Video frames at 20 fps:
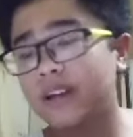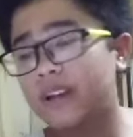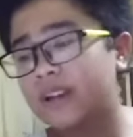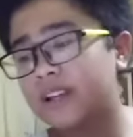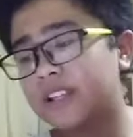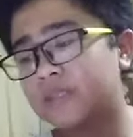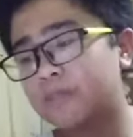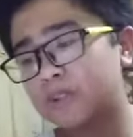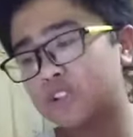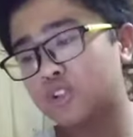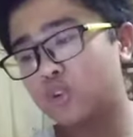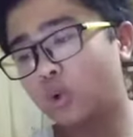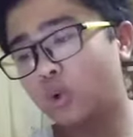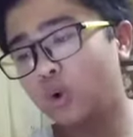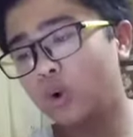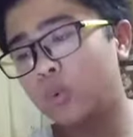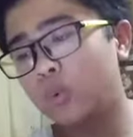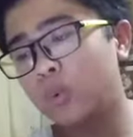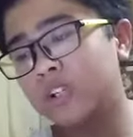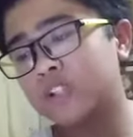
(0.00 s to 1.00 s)
is
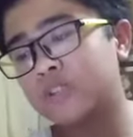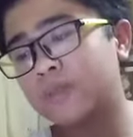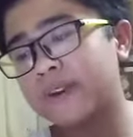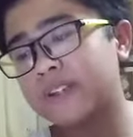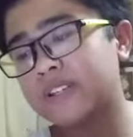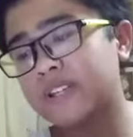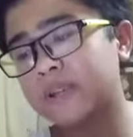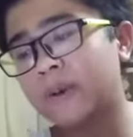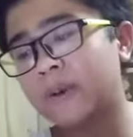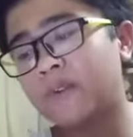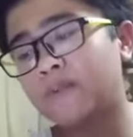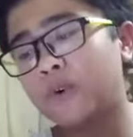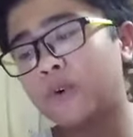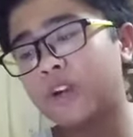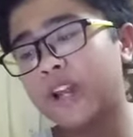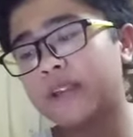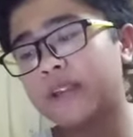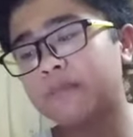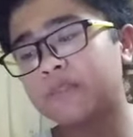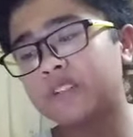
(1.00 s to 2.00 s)
Pashto, which makes up about
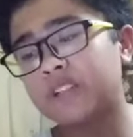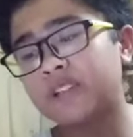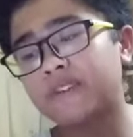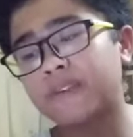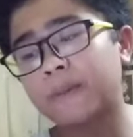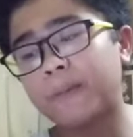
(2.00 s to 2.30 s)
48% of